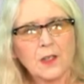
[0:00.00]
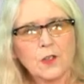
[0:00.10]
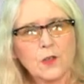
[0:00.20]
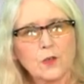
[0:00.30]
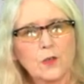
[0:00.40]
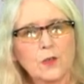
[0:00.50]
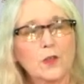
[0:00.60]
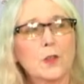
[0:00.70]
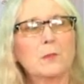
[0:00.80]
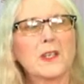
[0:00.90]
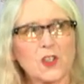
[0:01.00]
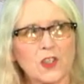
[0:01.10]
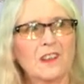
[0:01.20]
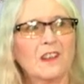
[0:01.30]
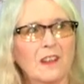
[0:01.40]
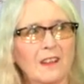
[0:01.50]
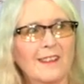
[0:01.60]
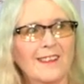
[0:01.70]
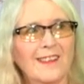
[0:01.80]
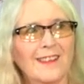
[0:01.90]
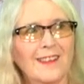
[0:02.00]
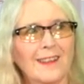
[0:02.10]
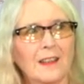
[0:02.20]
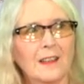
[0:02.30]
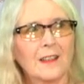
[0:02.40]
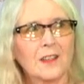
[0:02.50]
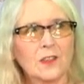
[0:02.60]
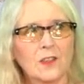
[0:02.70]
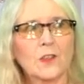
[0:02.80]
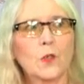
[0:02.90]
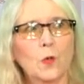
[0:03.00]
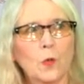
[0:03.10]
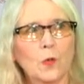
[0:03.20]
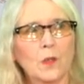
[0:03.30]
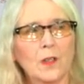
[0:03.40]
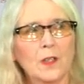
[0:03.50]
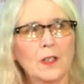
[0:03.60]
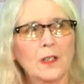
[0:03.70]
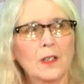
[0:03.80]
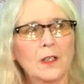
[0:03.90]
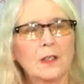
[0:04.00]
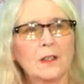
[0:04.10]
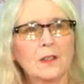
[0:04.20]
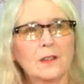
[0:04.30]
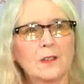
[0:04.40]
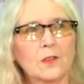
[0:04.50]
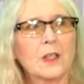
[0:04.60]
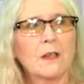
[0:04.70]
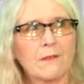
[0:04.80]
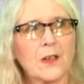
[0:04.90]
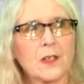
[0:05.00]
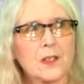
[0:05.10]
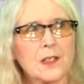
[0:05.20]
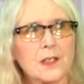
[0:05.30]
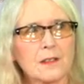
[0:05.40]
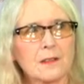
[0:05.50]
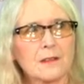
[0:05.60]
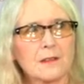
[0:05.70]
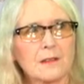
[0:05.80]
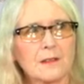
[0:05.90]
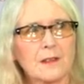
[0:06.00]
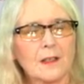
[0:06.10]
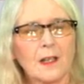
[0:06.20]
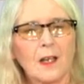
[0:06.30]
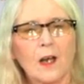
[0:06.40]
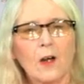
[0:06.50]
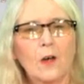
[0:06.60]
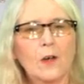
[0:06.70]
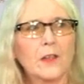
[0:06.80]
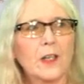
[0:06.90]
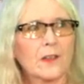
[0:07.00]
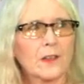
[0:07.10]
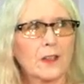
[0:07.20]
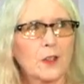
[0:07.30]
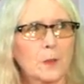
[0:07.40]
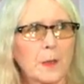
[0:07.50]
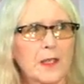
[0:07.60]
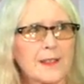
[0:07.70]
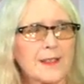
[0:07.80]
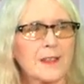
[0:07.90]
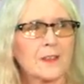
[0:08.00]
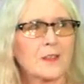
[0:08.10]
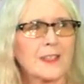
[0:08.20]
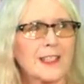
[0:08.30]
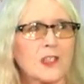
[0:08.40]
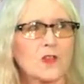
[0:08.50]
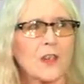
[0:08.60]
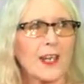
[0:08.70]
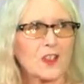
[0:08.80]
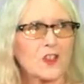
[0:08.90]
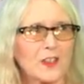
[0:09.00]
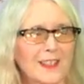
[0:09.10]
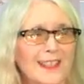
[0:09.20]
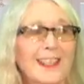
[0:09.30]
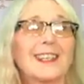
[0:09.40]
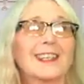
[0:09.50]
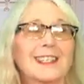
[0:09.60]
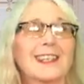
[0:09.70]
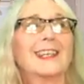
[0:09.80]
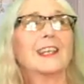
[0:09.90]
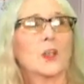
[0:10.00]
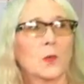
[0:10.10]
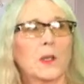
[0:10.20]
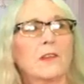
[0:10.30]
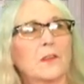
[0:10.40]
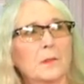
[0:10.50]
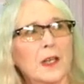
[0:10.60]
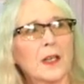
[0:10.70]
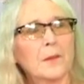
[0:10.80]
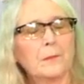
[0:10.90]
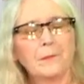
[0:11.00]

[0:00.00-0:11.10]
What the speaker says: to your mission, to your goal. Do them first. All the other little bits that are a distraction can take you away from that.